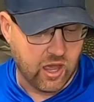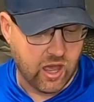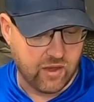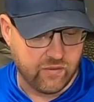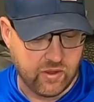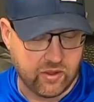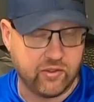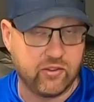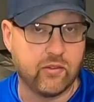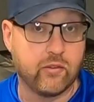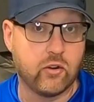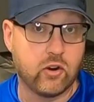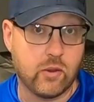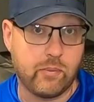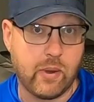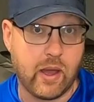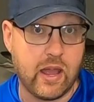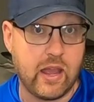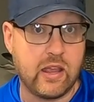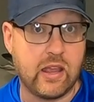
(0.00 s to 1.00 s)
And similar to
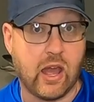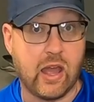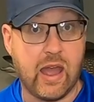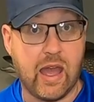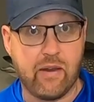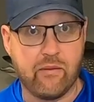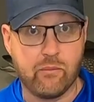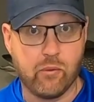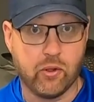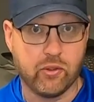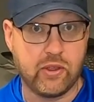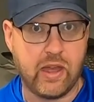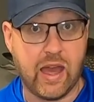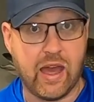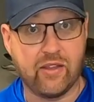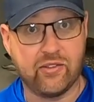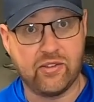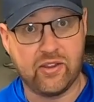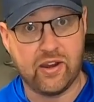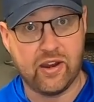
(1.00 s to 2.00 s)
pike, I have both
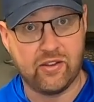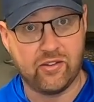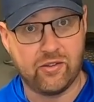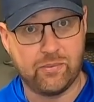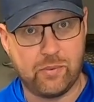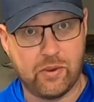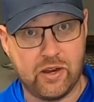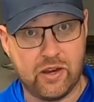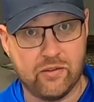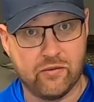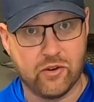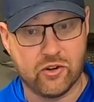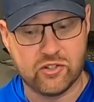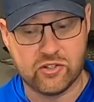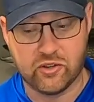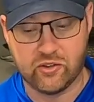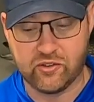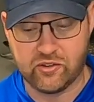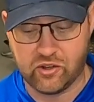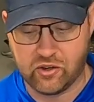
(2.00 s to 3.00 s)
casting and spinning
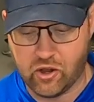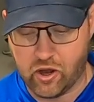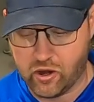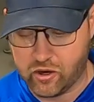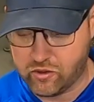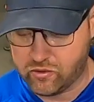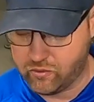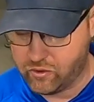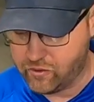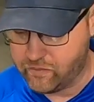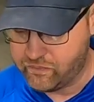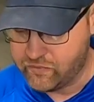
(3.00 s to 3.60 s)
versions to talk through.